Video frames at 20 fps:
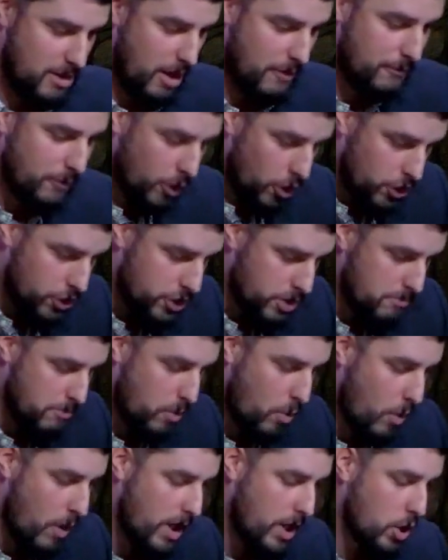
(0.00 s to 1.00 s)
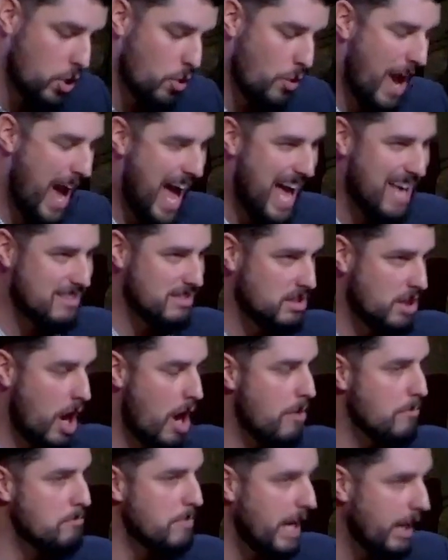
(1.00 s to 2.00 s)
A virgin boy who has
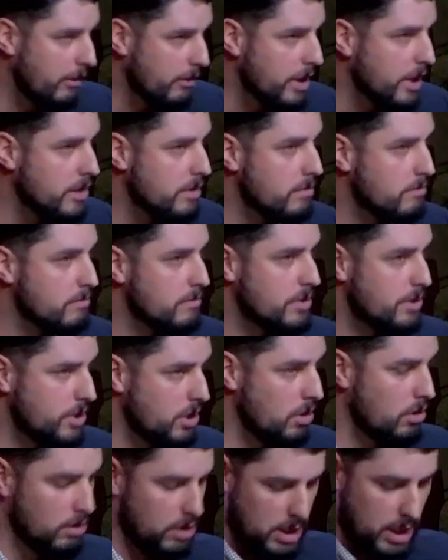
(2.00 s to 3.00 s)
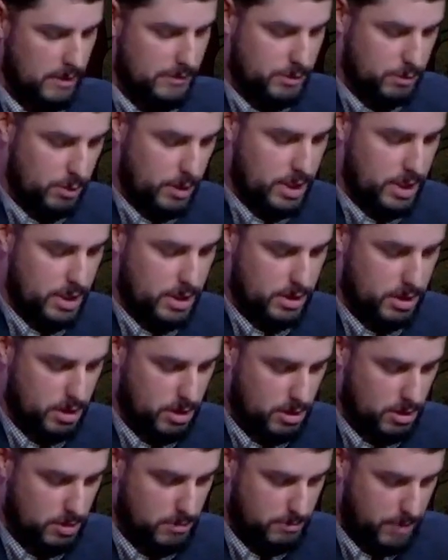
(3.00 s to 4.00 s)
not married, still lives with his
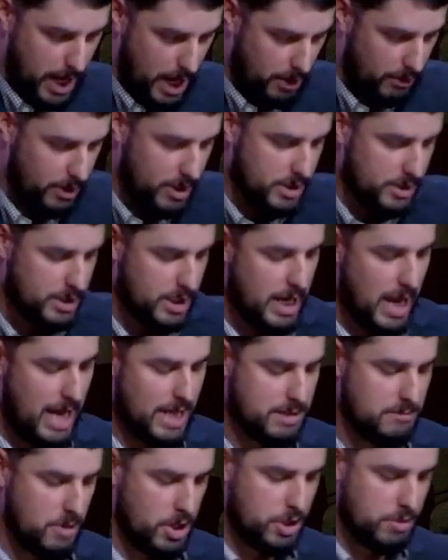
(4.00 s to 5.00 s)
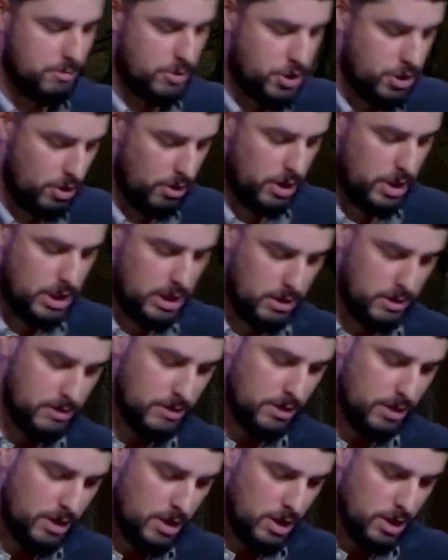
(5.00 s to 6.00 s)
parents and has much maturing
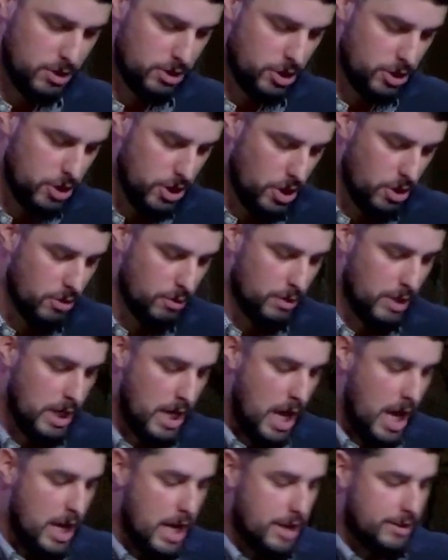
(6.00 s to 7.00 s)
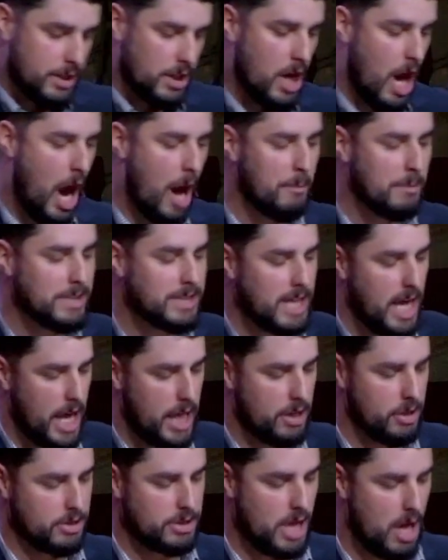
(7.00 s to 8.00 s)
to do. Yet the
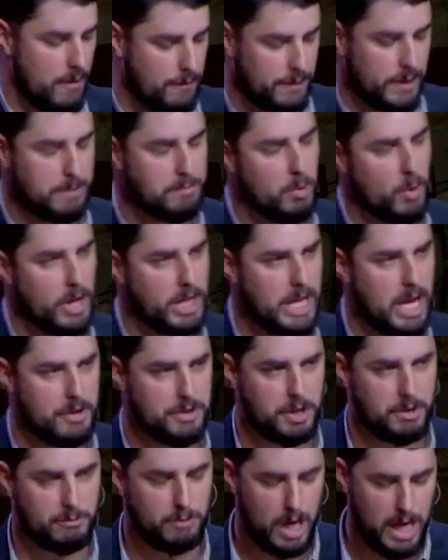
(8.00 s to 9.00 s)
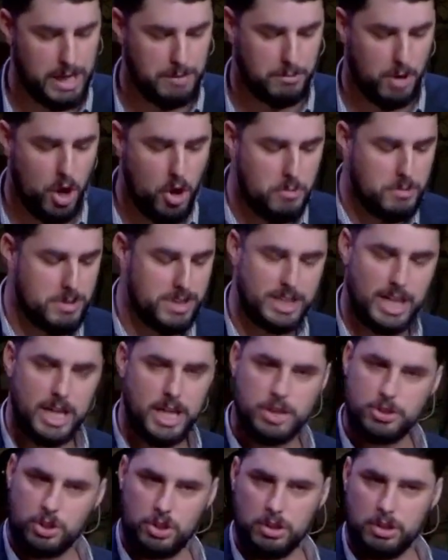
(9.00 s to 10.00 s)
commentators helpfully point out that Rehoboam is in
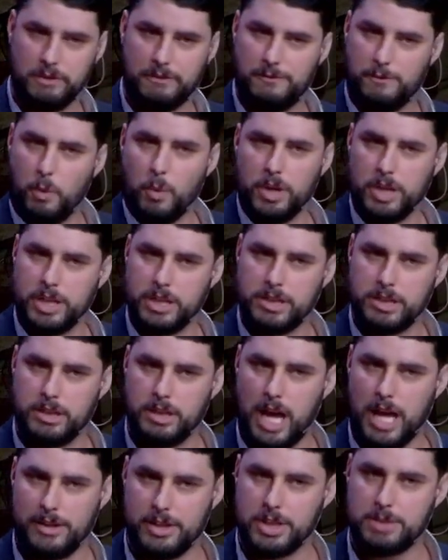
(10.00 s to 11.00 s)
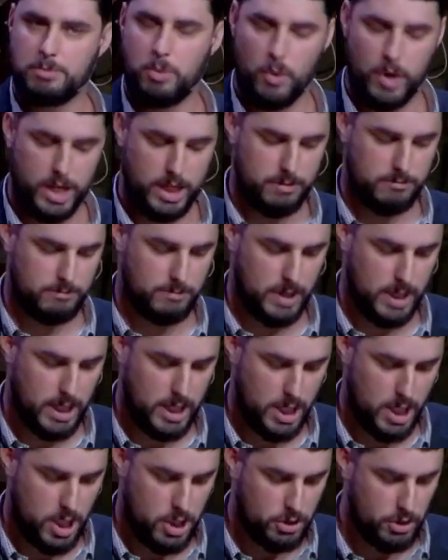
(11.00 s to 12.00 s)
his early 40s at this point.
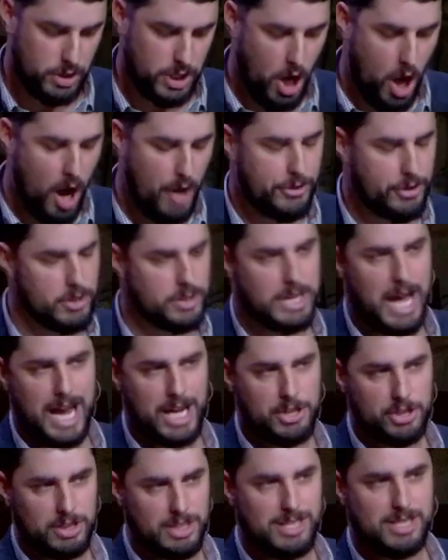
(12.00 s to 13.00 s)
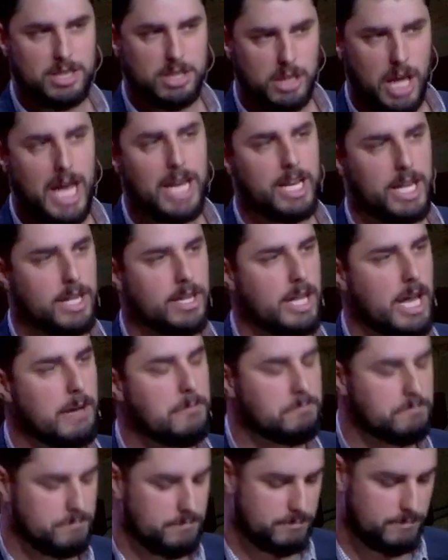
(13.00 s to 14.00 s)
So the author is actually slighting them.